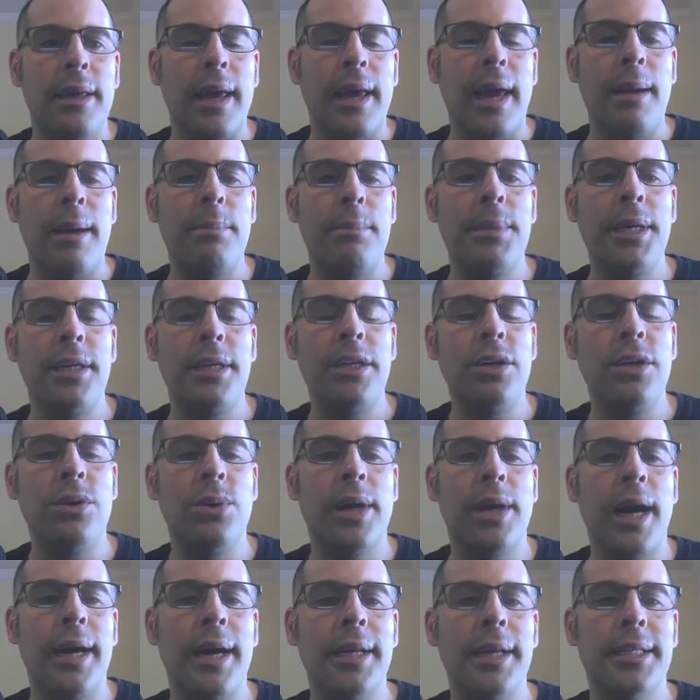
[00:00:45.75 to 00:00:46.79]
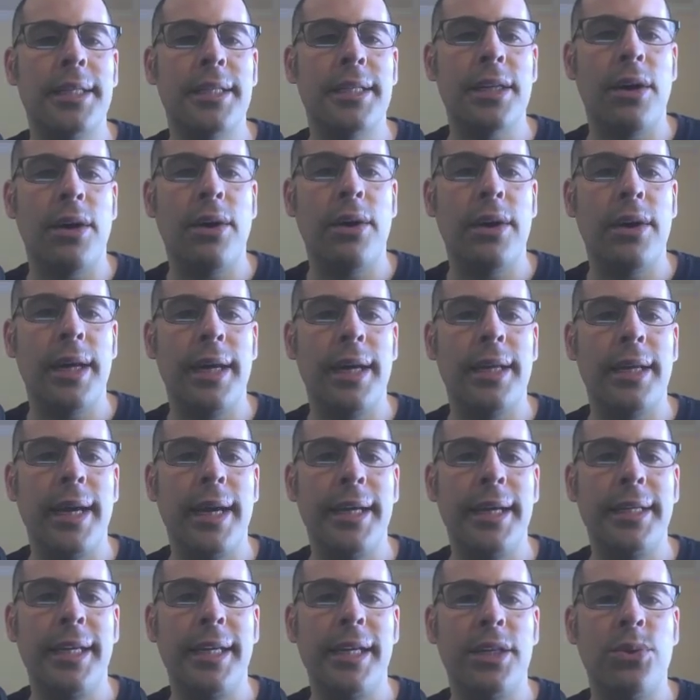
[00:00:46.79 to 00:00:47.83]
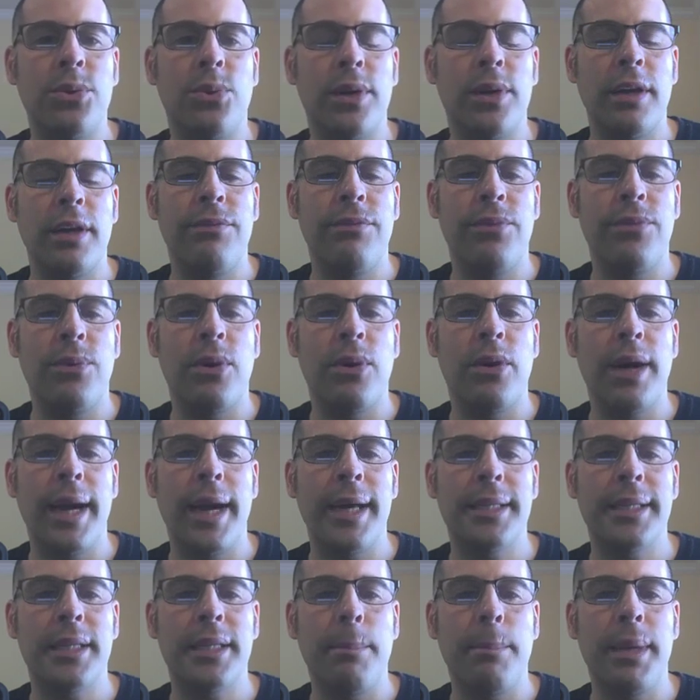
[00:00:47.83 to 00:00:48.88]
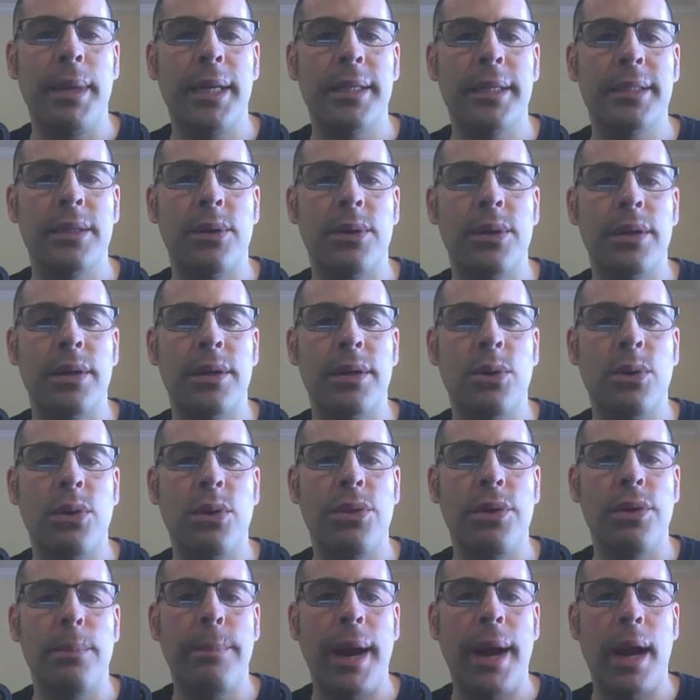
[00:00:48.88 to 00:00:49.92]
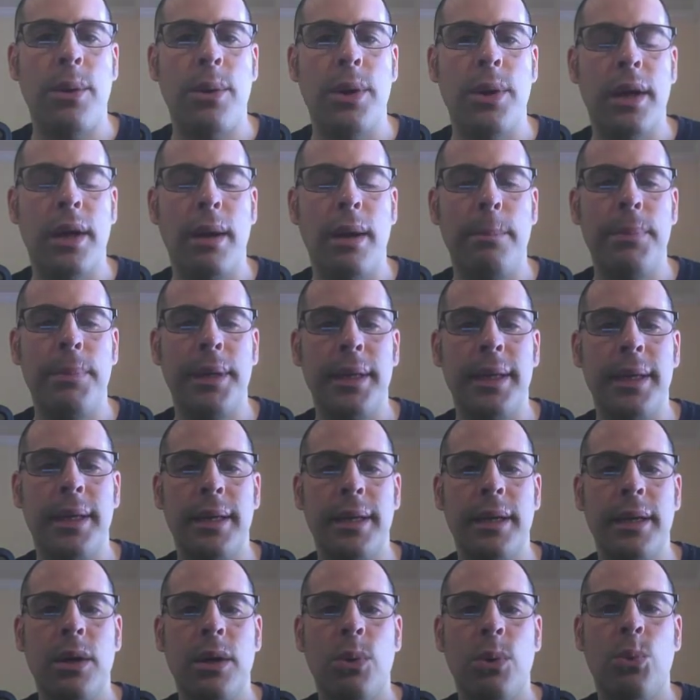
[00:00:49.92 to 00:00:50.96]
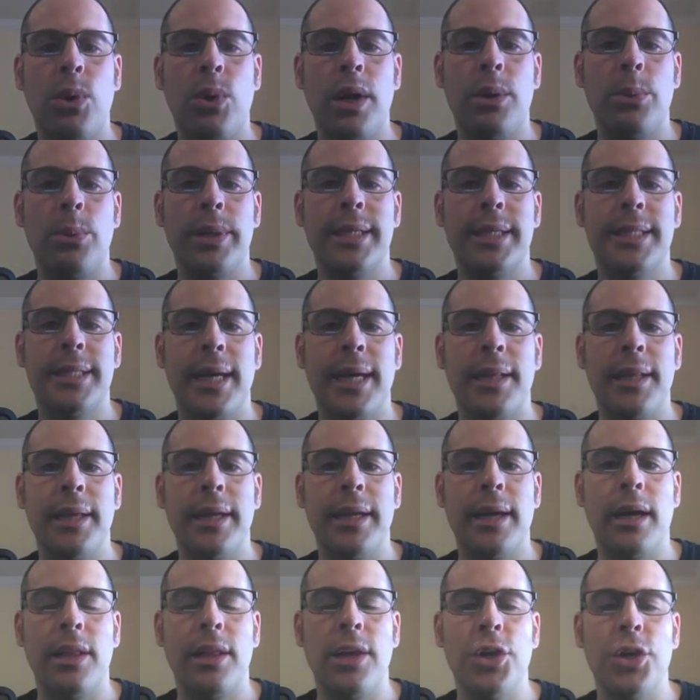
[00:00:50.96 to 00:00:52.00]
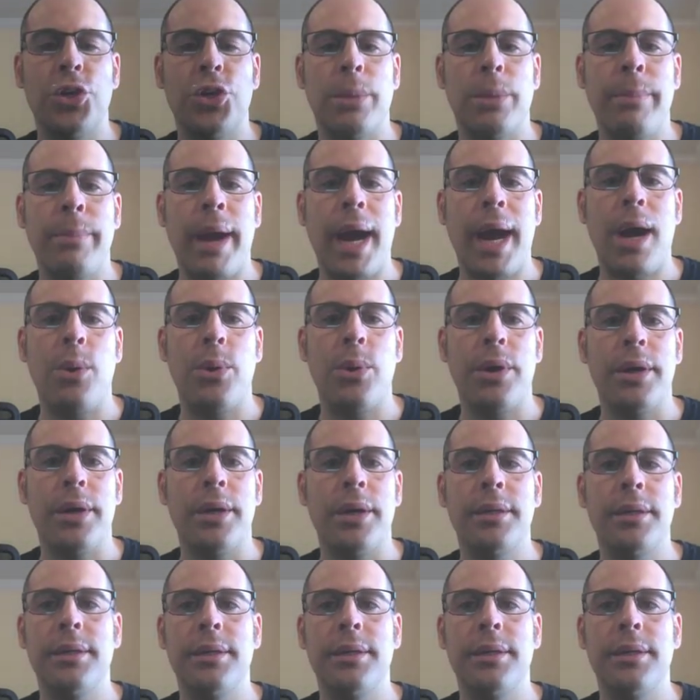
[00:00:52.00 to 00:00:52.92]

MDU got its start in 1924 as the Minnesota Northern Power Company, where it was selling electric power.